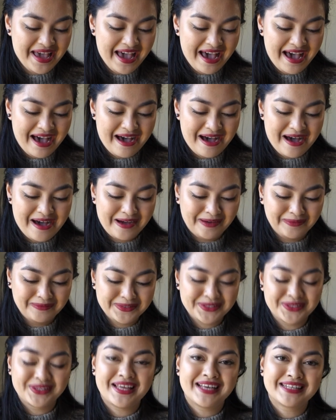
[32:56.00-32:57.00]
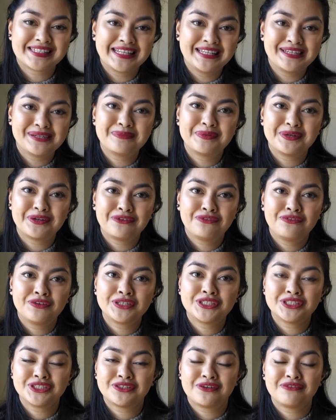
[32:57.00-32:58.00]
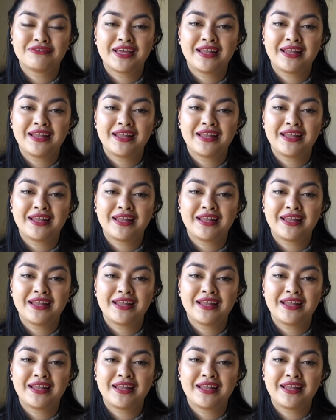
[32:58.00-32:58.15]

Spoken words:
So there's a little bit of footage of